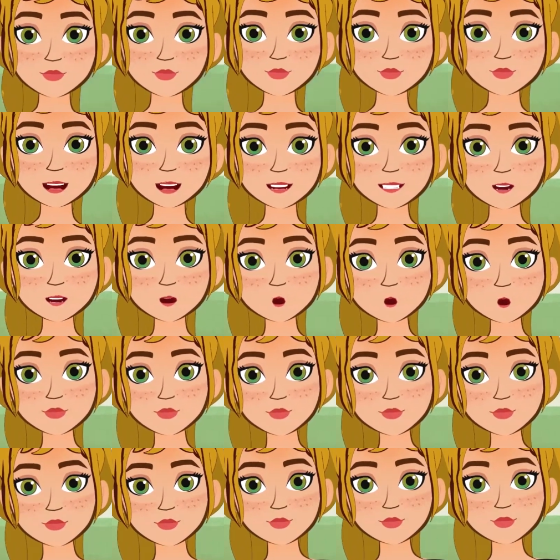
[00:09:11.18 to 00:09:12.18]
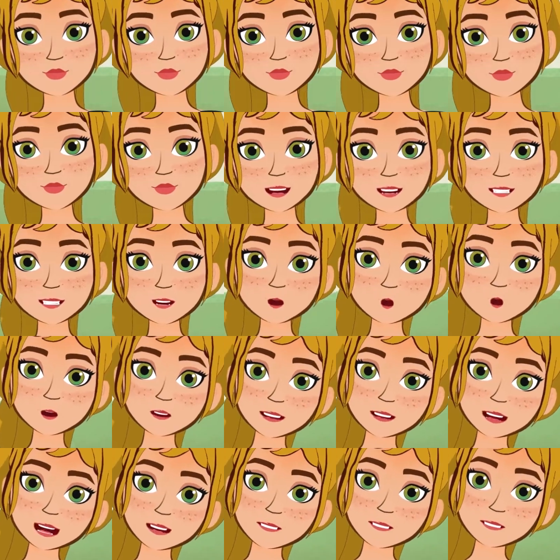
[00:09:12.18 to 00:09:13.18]
Yes, the owner
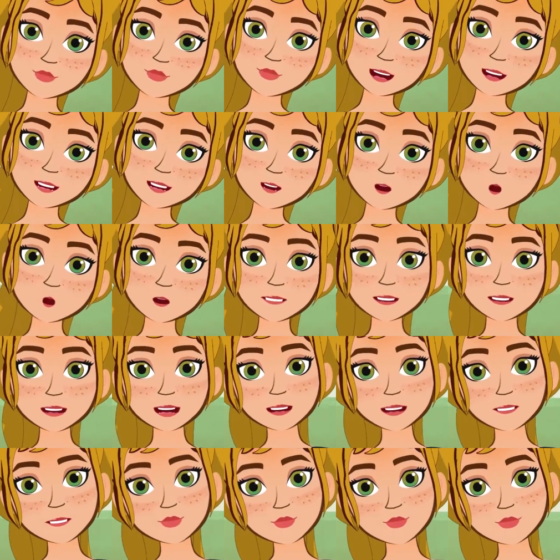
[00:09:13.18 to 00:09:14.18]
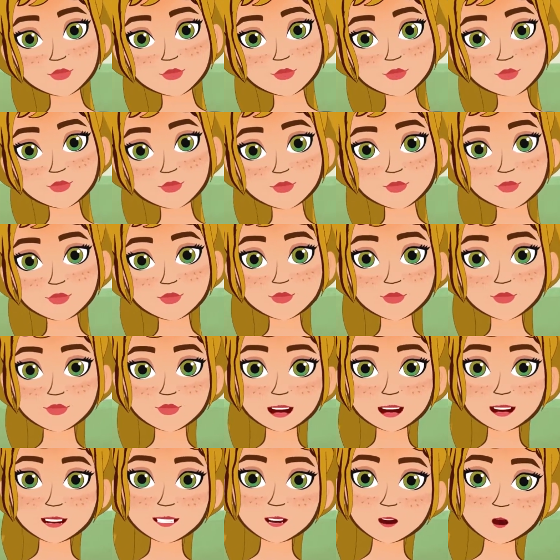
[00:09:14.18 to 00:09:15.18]
of Heiss Cars Industry.
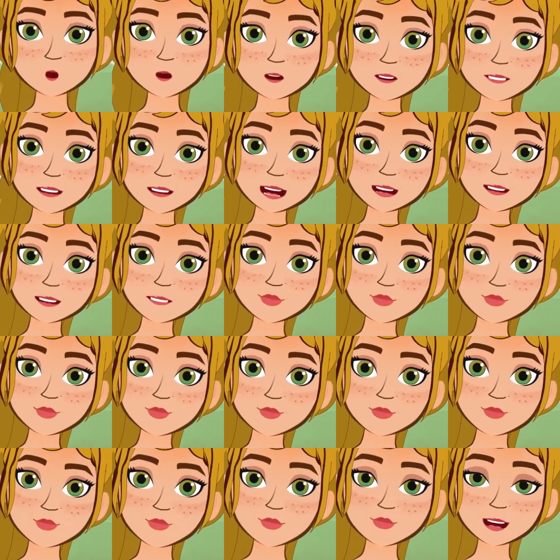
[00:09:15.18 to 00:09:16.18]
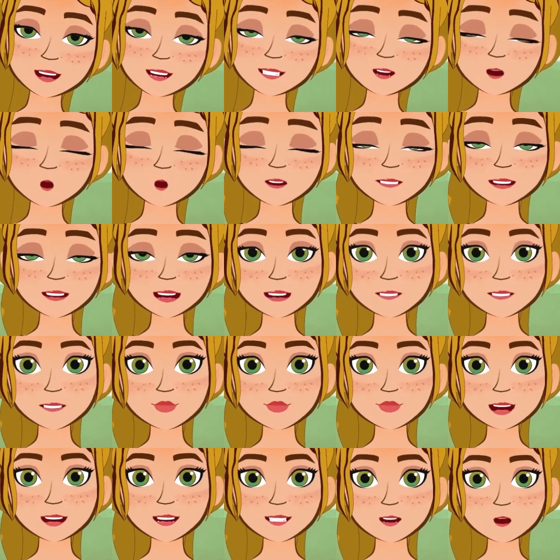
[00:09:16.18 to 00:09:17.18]
My mom's Elena. She comes from a
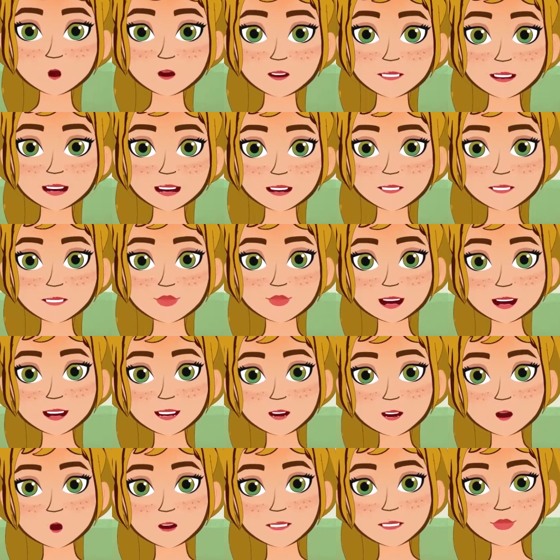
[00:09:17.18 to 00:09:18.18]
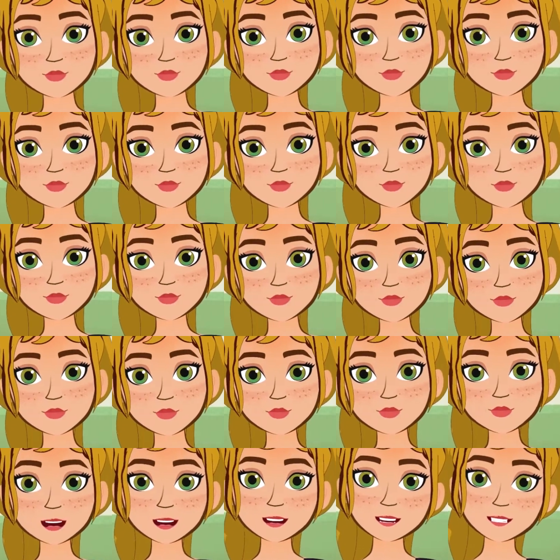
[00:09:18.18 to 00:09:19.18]
very rich family in Sweden.
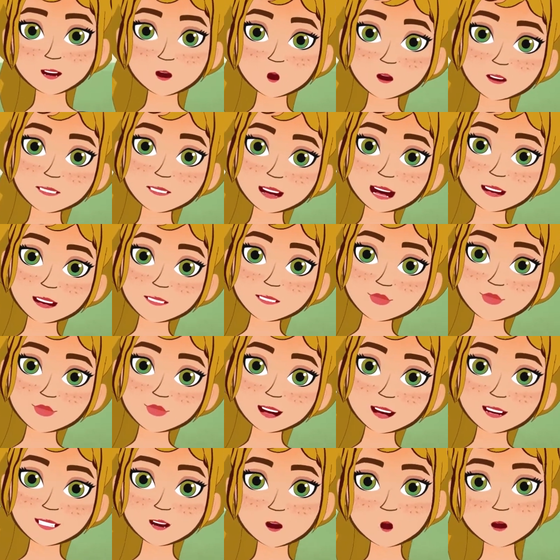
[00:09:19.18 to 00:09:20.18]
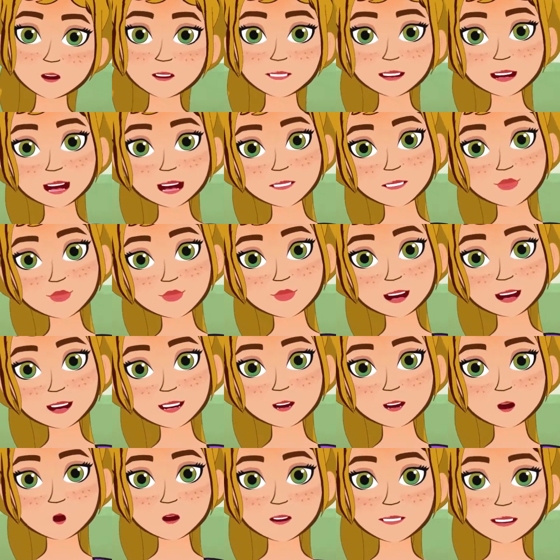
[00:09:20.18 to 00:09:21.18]
She married my dad and they built their life from
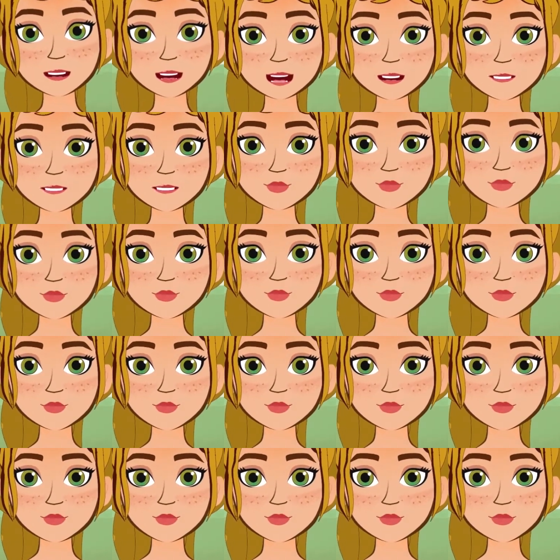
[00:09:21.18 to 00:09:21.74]
scratch.